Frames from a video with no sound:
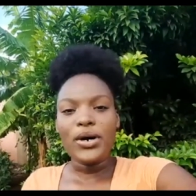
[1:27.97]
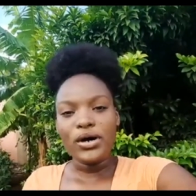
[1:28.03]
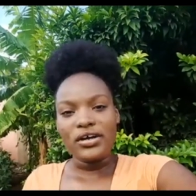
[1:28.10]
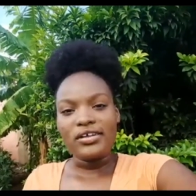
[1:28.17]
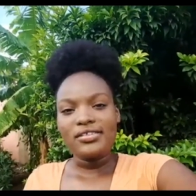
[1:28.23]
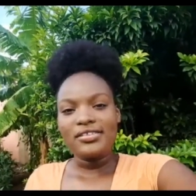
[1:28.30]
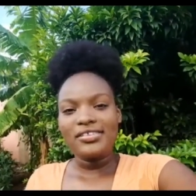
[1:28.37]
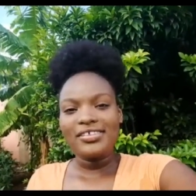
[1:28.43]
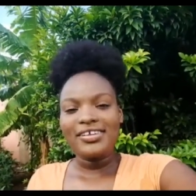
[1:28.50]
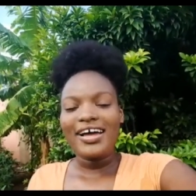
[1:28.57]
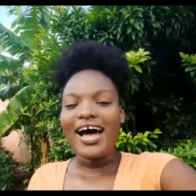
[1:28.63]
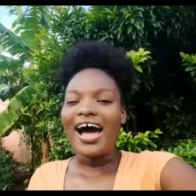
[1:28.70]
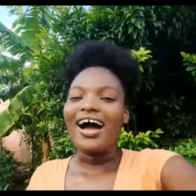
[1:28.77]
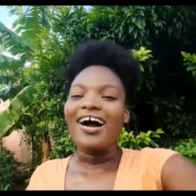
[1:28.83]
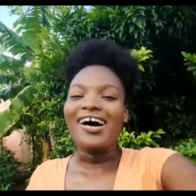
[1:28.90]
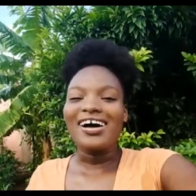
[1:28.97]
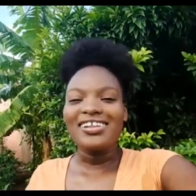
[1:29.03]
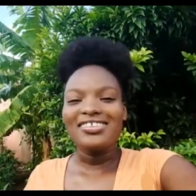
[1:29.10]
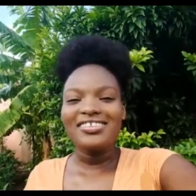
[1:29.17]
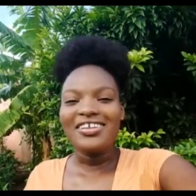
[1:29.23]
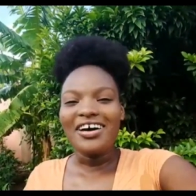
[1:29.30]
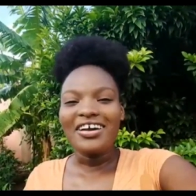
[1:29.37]
but I got
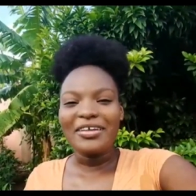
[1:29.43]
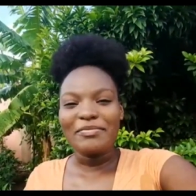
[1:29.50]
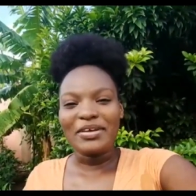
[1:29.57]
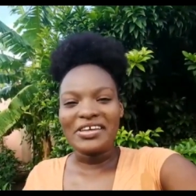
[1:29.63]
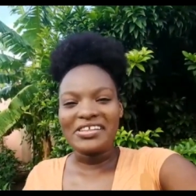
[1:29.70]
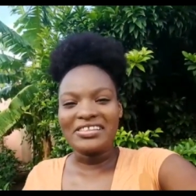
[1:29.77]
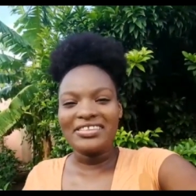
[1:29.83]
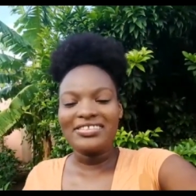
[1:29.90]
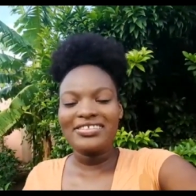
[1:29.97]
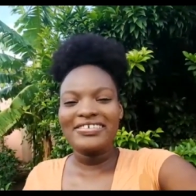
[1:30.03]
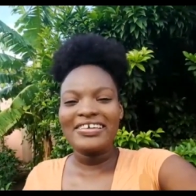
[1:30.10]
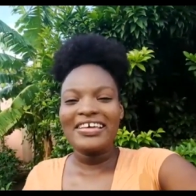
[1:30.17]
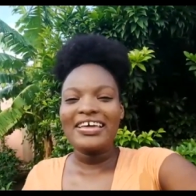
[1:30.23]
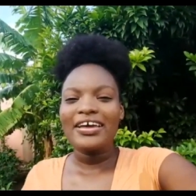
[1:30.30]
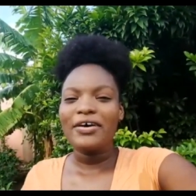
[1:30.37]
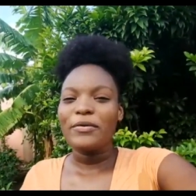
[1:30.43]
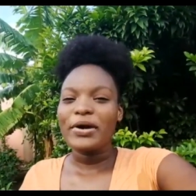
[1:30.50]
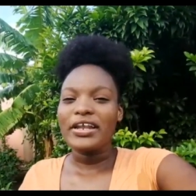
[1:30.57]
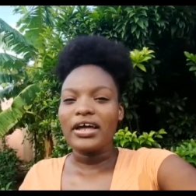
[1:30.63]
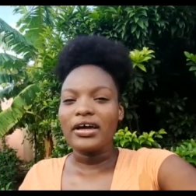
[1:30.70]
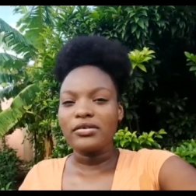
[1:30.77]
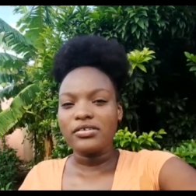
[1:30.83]
to document
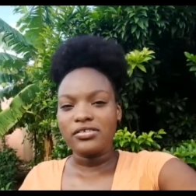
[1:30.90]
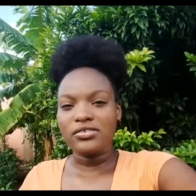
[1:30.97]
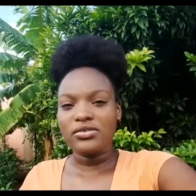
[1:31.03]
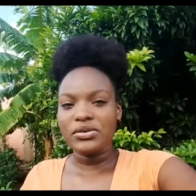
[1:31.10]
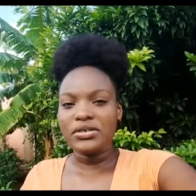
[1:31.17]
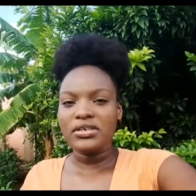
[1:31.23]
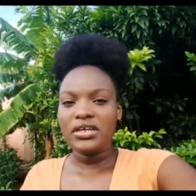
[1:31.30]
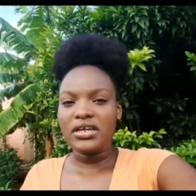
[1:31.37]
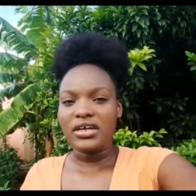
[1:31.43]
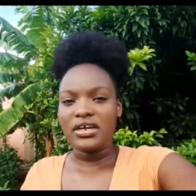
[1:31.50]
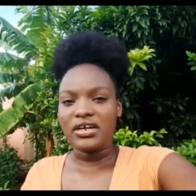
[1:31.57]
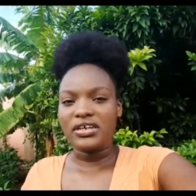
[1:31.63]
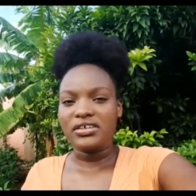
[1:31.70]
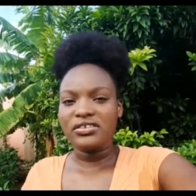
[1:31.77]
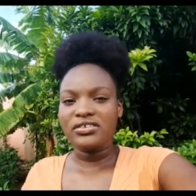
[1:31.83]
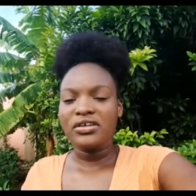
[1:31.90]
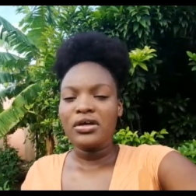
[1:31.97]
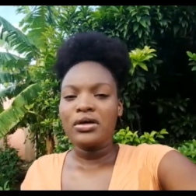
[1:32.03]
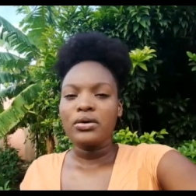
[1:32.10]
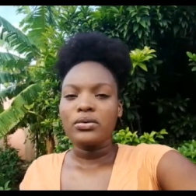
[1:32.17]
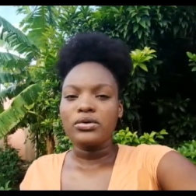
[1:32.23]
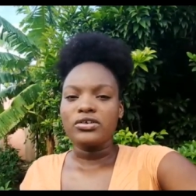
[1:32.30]
when I was doing the ears
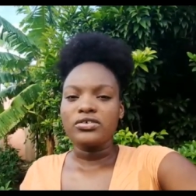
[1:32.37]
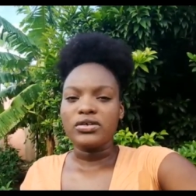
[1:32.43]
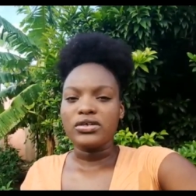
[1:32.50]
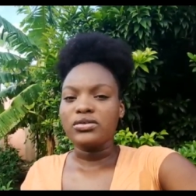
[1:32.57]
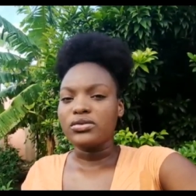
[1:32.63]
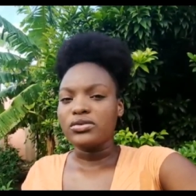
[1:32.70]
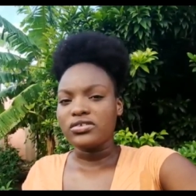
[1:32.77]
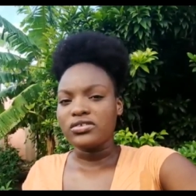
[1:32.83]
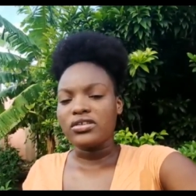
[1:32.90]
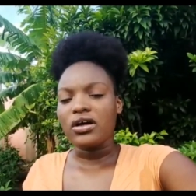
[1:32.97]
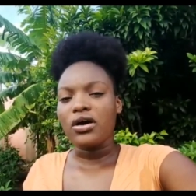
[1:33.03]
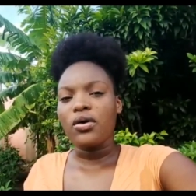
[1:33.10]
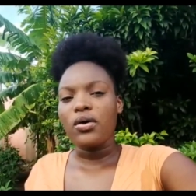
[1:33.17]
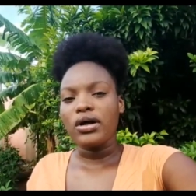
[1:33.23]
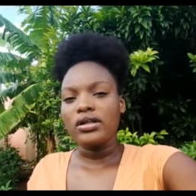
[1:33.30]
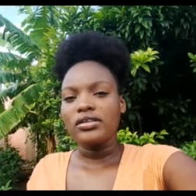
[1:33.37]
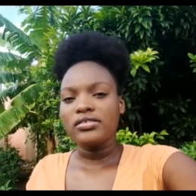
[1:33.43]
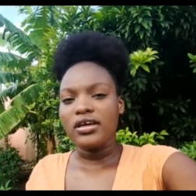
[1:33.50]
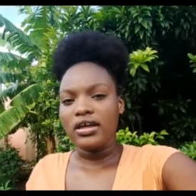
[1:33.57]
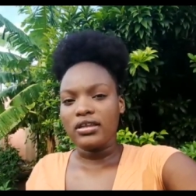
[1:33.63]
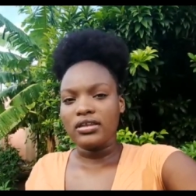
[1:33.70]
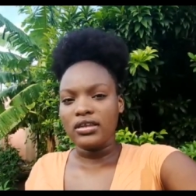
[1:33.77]
which we used the coil
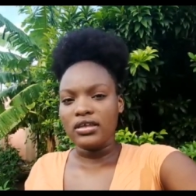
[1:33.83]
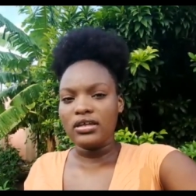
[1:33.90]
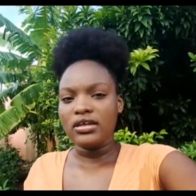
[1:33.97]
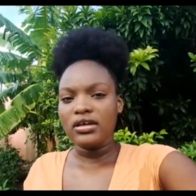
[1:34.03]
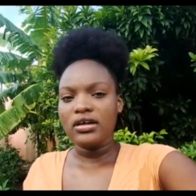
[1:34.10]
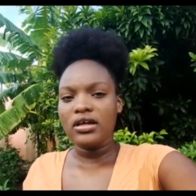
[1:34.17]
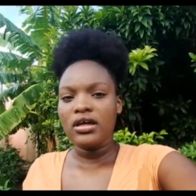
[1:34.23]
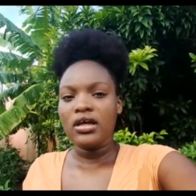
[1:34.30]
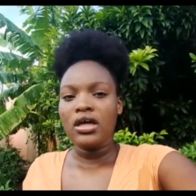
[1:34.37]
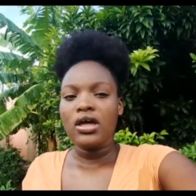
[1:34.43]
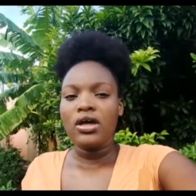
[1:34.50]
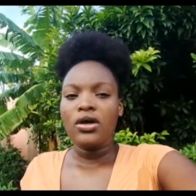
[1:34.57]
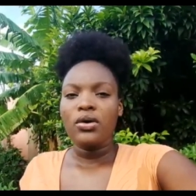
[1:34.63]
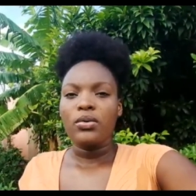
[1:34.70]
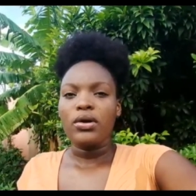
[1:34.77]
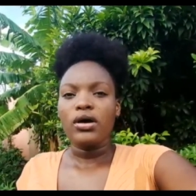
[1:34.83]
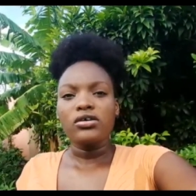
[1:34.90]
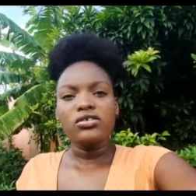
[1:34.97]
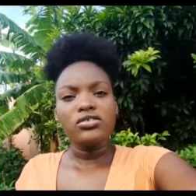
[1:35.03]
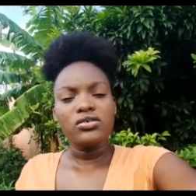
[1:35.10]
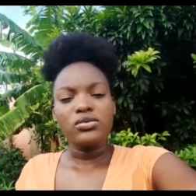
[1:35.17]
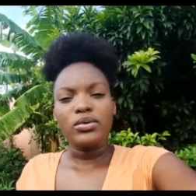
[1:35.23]
technique we
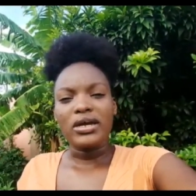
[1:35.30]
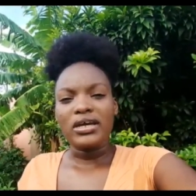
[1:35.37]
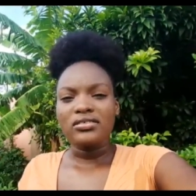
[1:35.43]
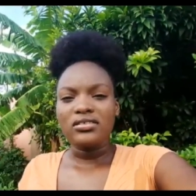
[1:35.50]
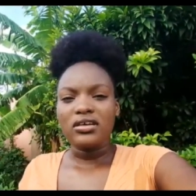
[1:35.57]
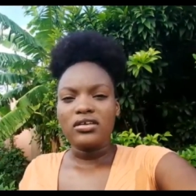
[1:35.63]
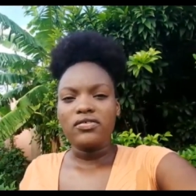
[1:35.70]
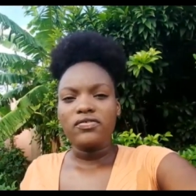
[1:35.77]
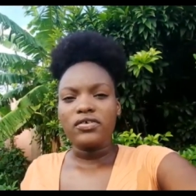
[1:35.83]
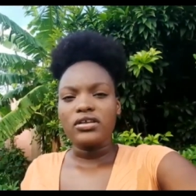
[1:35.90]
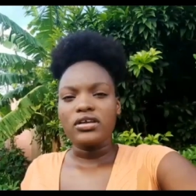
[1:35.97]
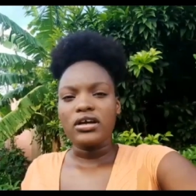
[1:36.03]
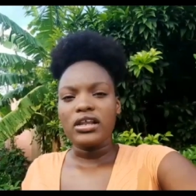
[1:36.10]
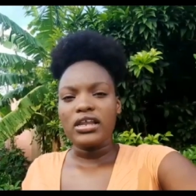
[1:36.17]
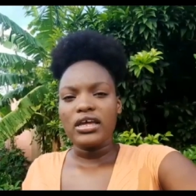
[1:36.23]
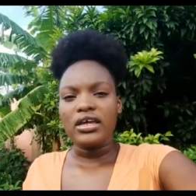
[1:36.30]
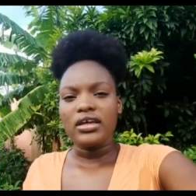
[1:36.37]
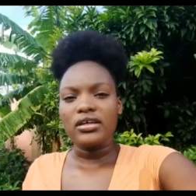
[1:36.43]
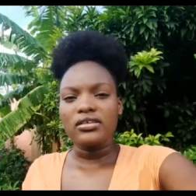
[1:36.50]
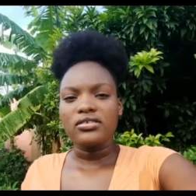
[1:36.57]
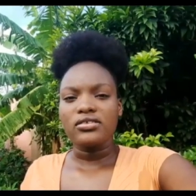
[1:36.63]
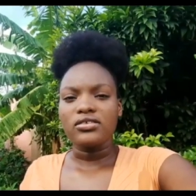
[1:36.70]
also waited for the
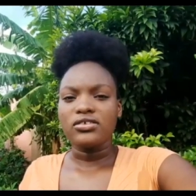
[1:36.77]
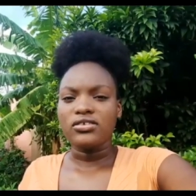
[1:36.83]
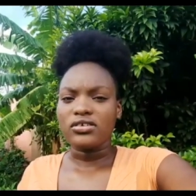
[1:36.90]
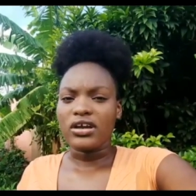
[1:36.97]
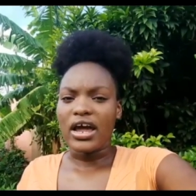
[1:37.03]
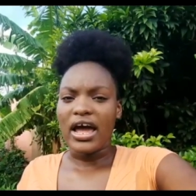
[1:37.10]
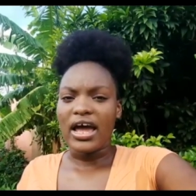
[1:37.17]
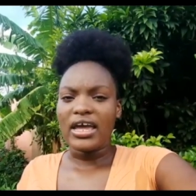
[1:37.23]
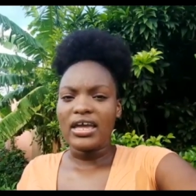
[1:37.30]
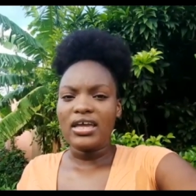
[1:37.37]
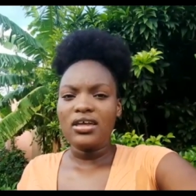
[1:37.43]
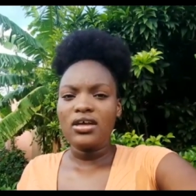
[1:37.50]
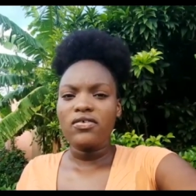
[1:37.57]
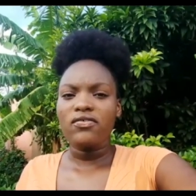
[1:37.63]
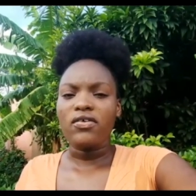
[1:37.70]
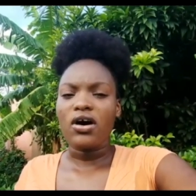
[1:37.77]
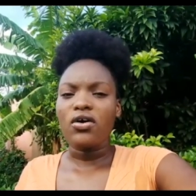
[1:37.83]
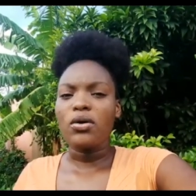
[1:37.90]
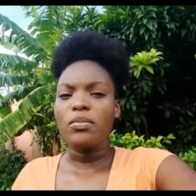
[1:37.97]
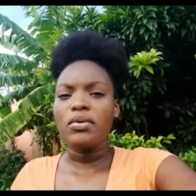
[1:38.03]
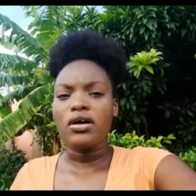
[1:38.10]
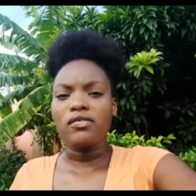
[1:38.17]
clay to dry for a
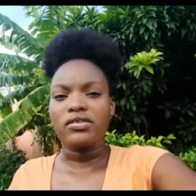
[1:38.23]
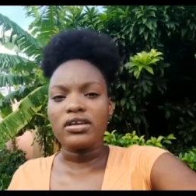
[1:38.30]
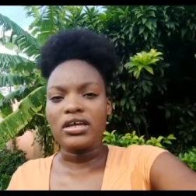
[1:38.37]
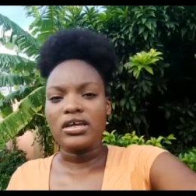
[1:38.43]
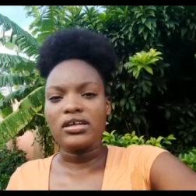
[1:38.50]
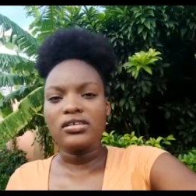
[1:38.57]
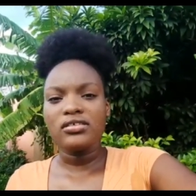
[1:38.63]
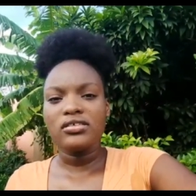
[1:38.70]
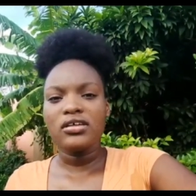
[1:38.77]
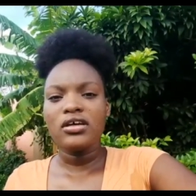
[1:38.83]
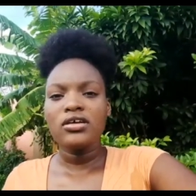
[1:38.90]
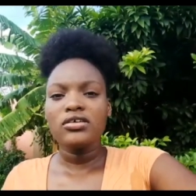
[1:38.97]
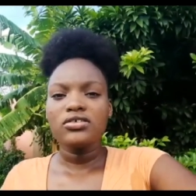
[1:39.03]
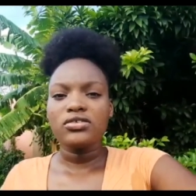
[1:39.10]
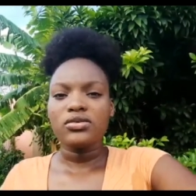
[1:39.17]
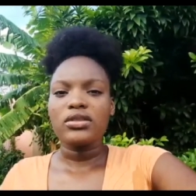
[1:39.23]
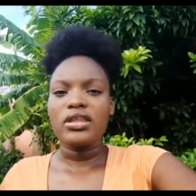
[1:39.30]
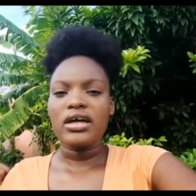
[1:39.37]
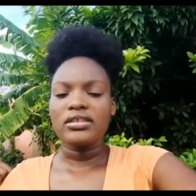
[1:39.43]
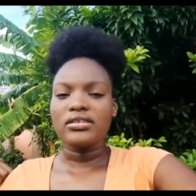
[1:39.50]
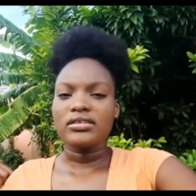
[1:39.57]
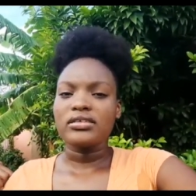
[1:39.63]
couple of days so
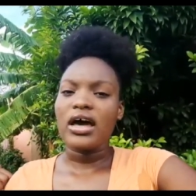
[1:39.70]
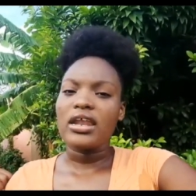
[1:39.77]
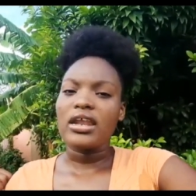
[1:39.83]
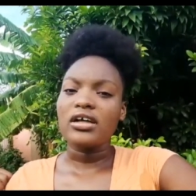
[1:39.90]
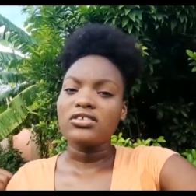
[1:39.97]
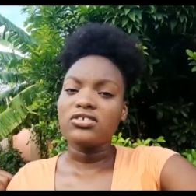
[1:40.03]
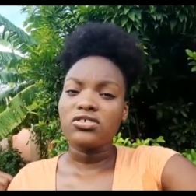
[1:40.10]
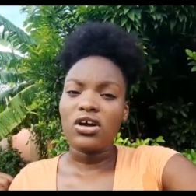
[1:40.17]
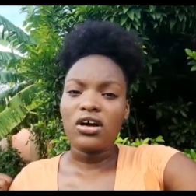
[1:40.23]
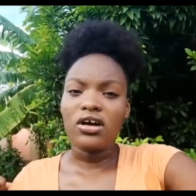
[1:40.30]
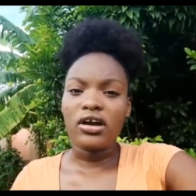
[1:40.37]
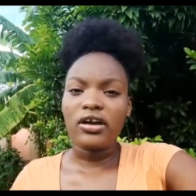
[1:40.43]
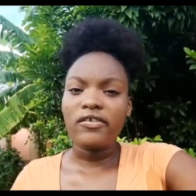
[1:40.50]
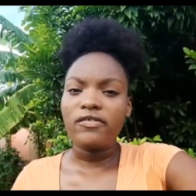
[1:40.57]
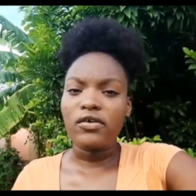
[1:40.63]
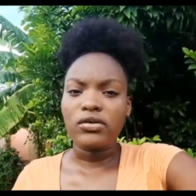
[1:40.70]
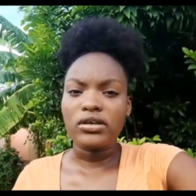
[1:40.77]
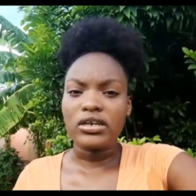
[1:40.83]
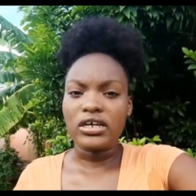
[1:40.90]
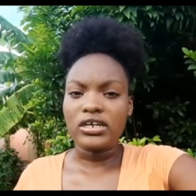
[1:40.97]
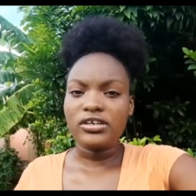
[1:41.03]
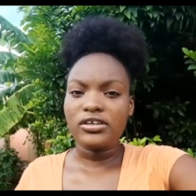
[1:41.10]
that it had a stronger
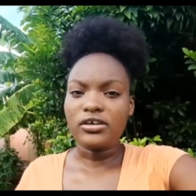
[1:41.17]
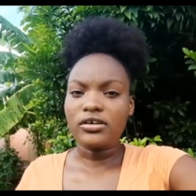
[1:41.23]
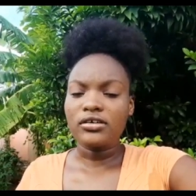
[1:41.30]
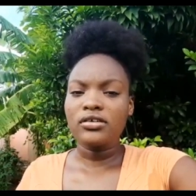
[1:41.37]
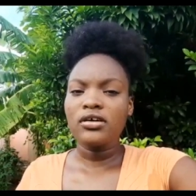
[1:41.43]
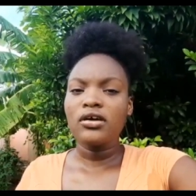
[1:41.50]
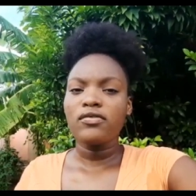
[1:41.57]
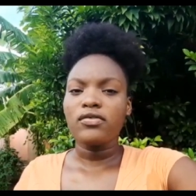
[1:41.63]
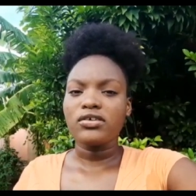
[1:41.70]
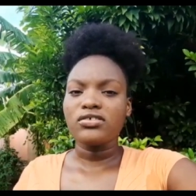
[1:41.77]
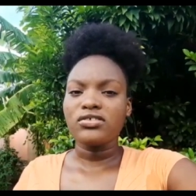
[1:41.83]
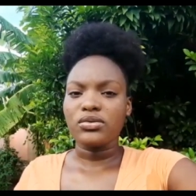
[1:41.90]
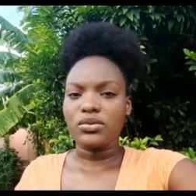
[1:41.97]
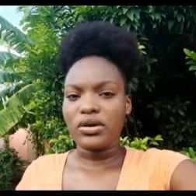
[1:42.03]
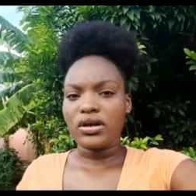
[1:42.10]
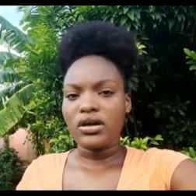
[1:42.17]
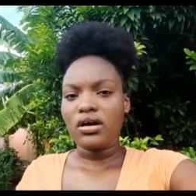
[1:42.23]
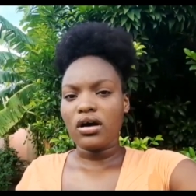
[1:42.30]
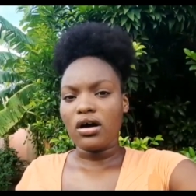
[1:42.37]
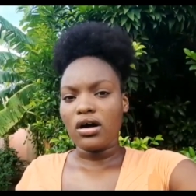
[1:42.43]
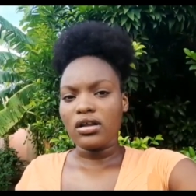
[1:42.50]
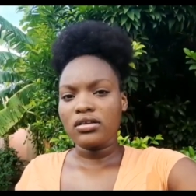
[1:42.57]
foundation for us to
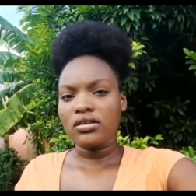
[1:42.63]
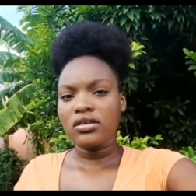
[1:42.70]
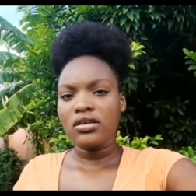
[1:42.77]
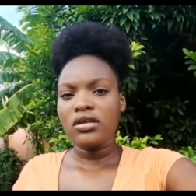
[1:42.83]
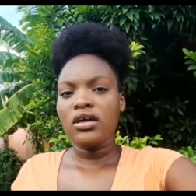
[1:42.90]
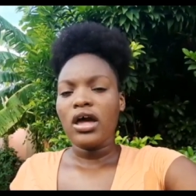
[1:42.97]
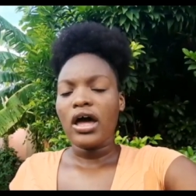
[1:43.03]
work on